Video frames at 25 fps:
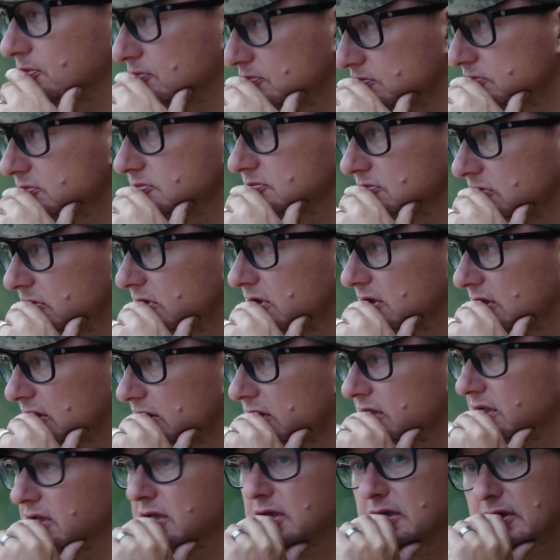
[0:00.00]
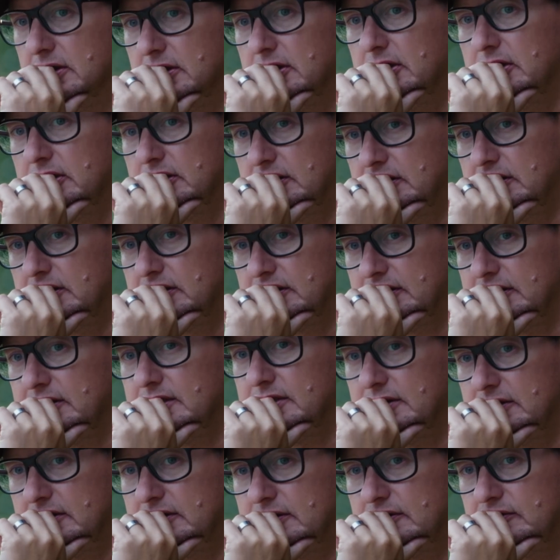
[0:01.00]
know what I mean? You've got to have a carpet there to
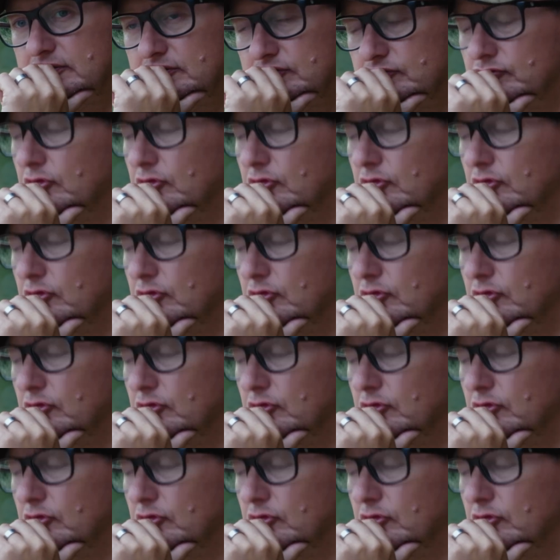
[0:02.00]
start with.